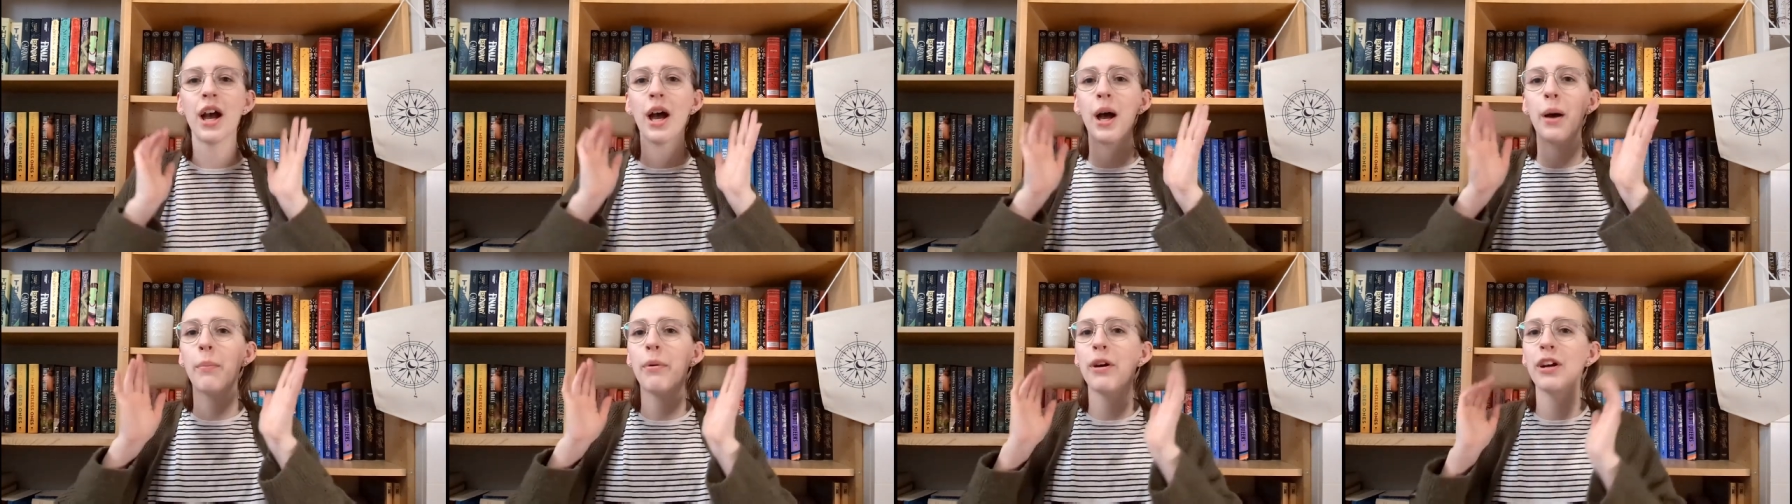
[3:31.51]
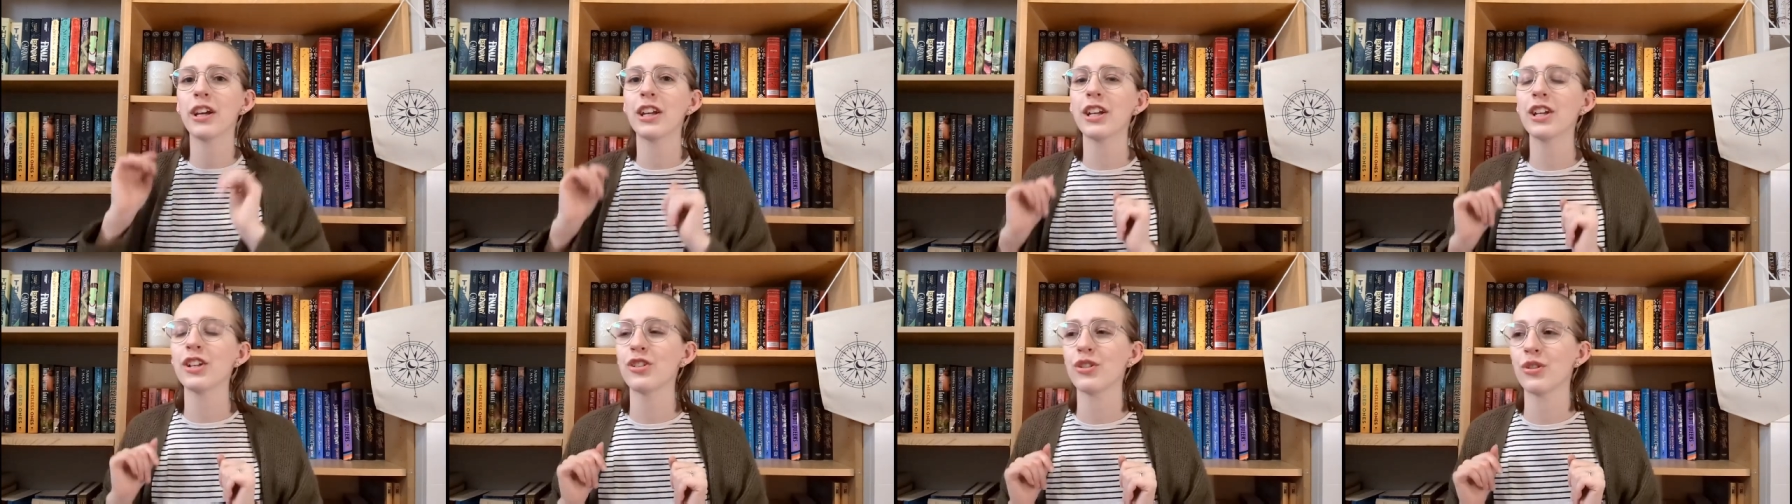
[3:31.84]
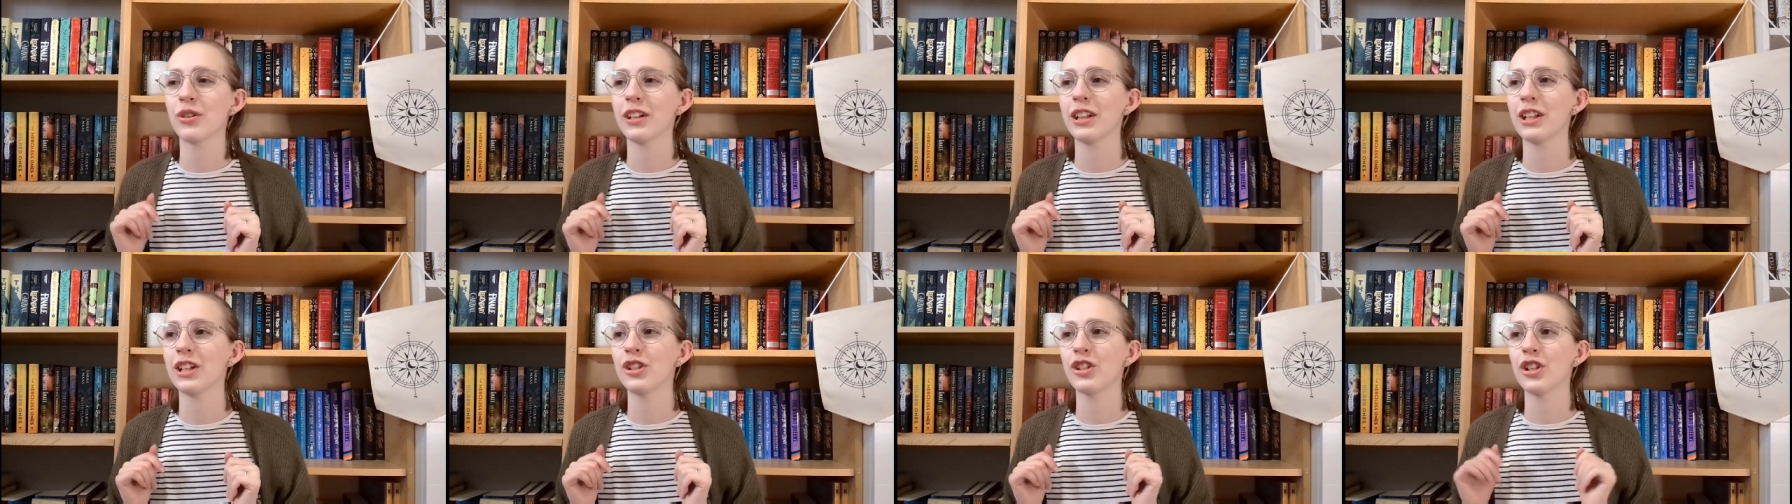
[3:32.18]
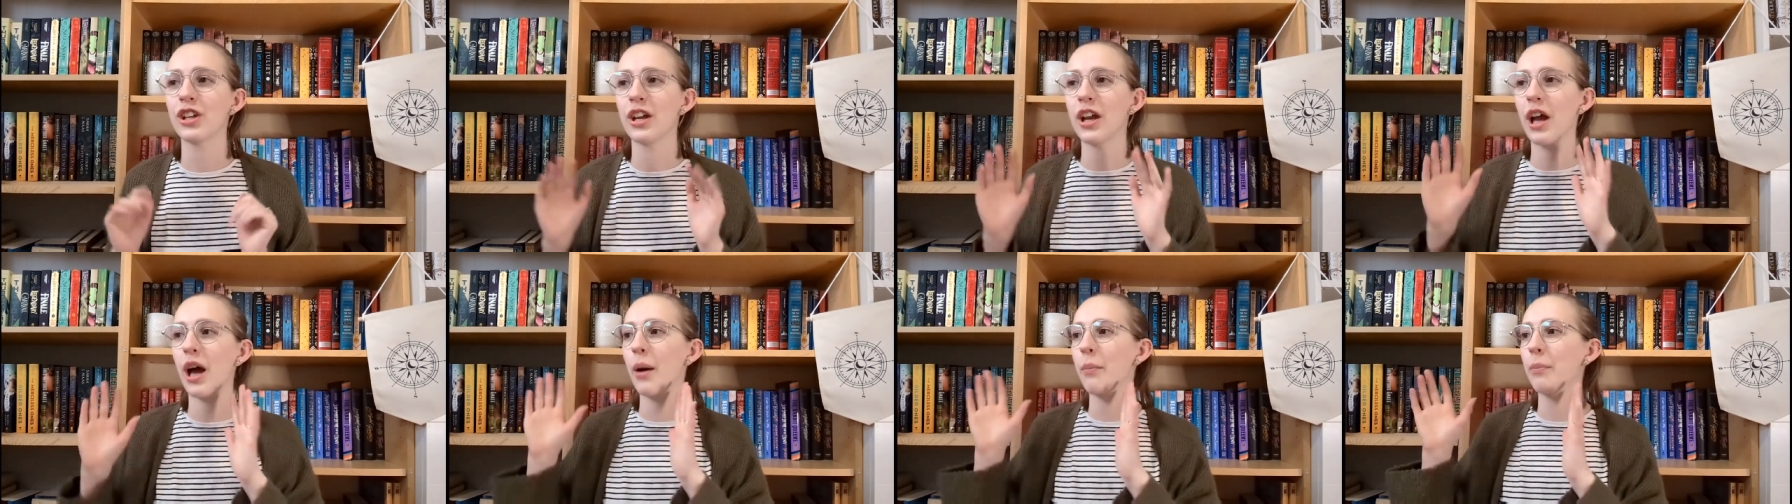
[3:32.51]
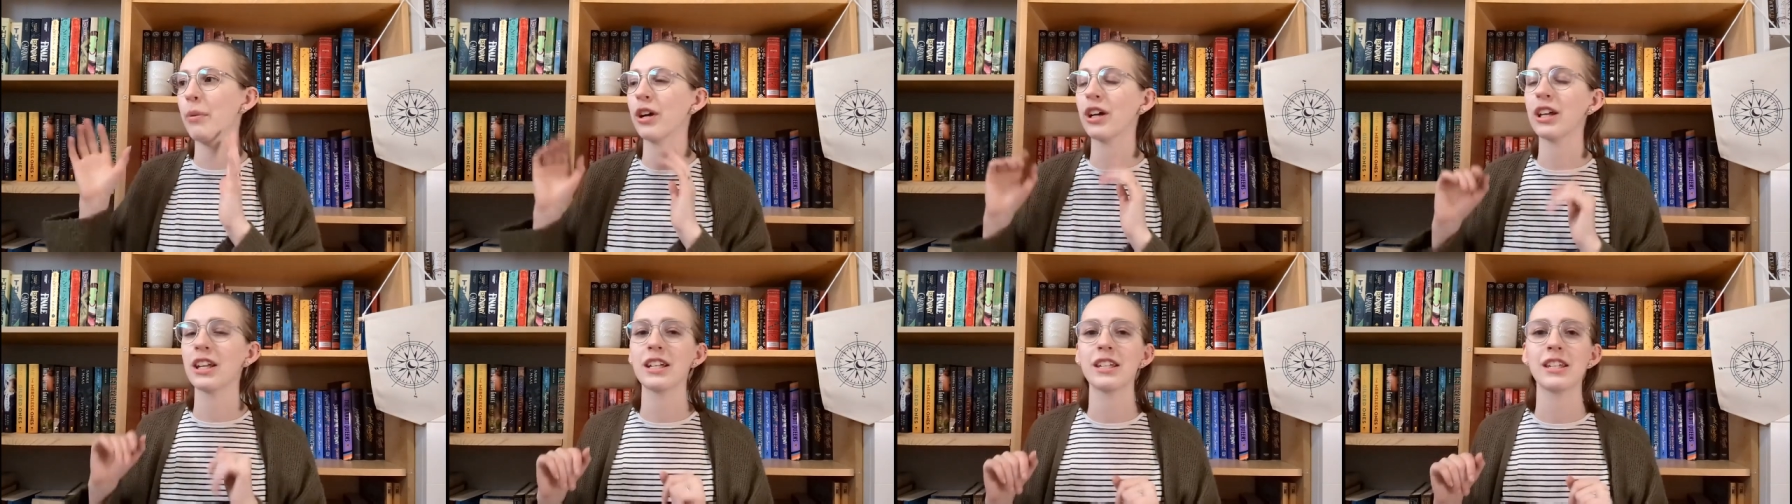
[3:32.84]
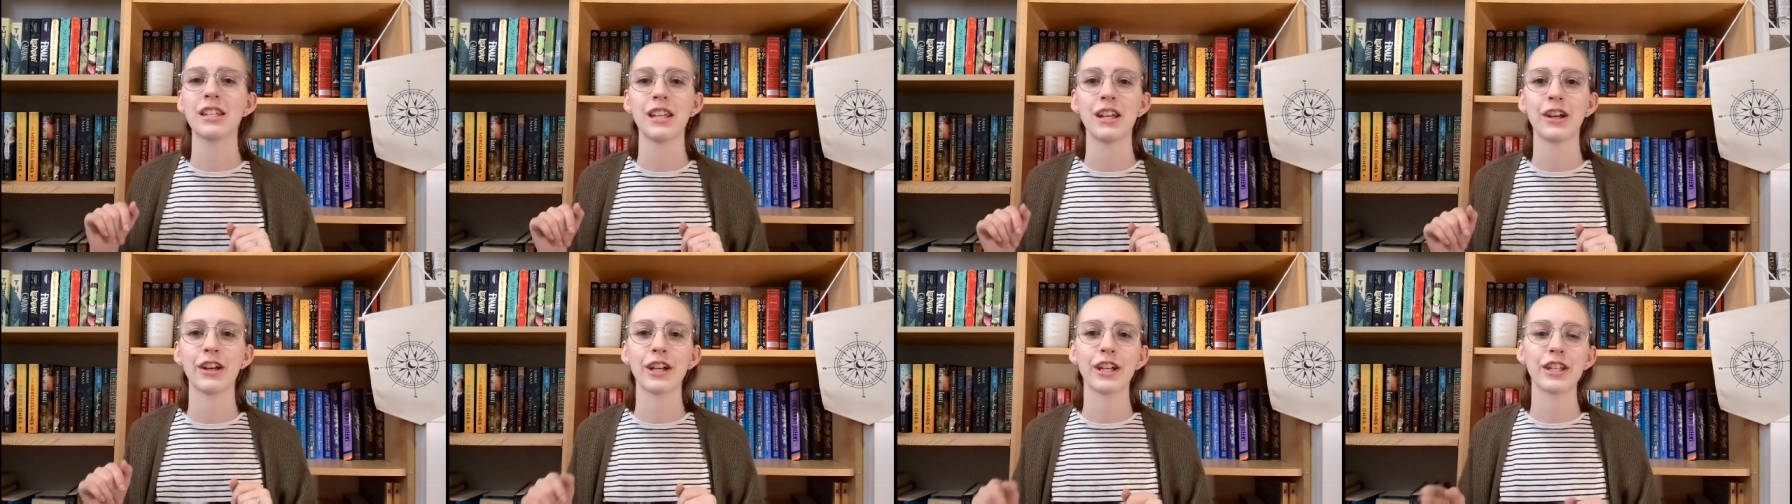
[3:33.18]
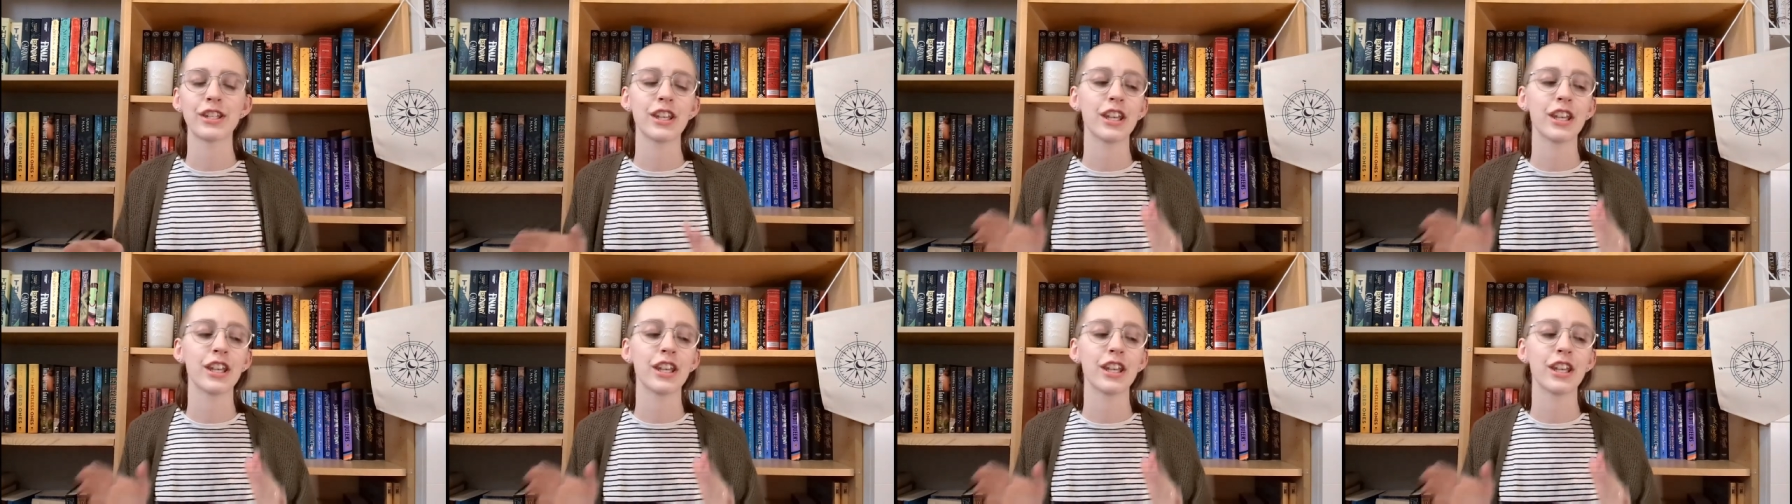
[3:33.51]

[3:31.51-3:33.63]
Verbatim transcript: a book in a trilogy, a book in a series.